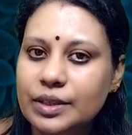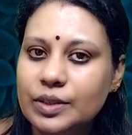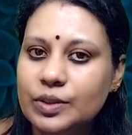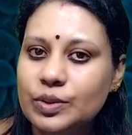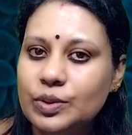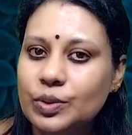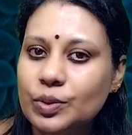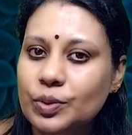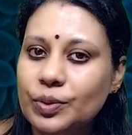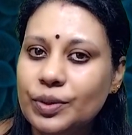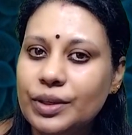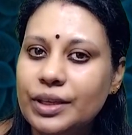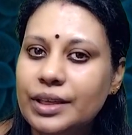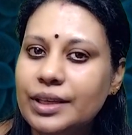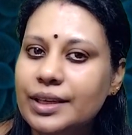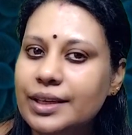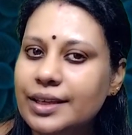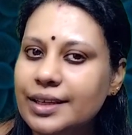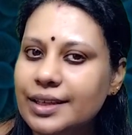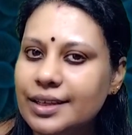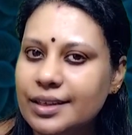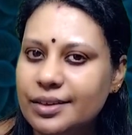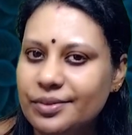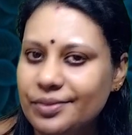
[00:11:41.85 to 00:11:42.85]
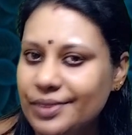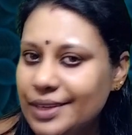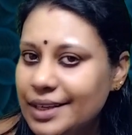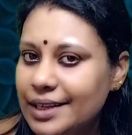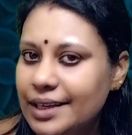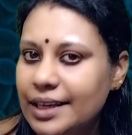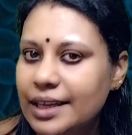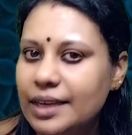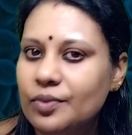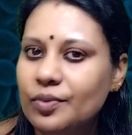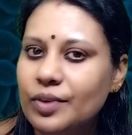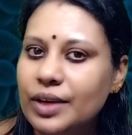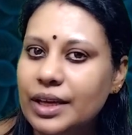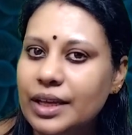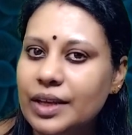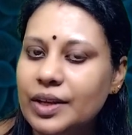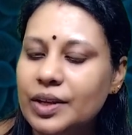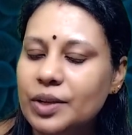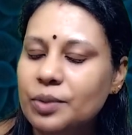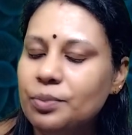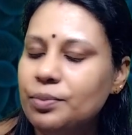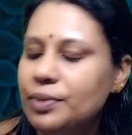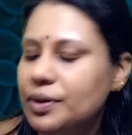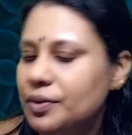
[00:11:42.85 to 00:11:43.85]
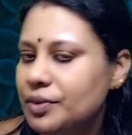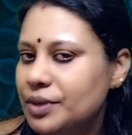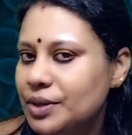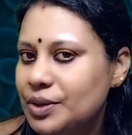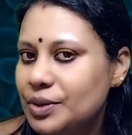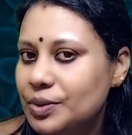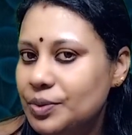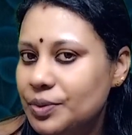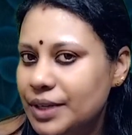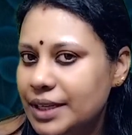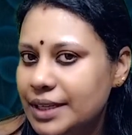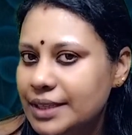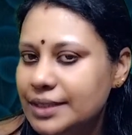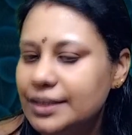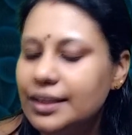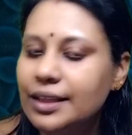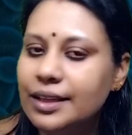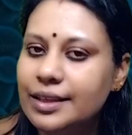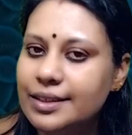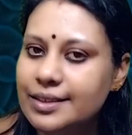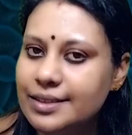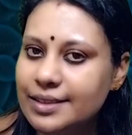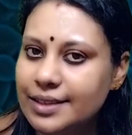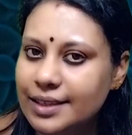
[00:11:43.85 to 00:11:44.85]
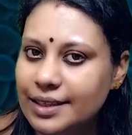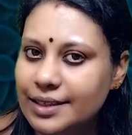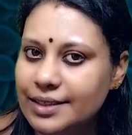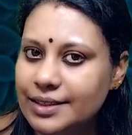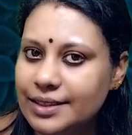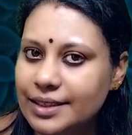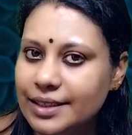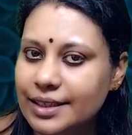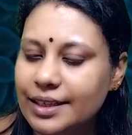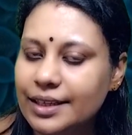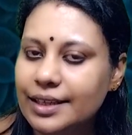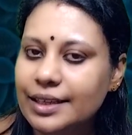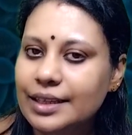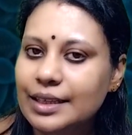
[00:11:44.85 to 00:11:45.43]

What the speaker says: So here we can wind up our today's section.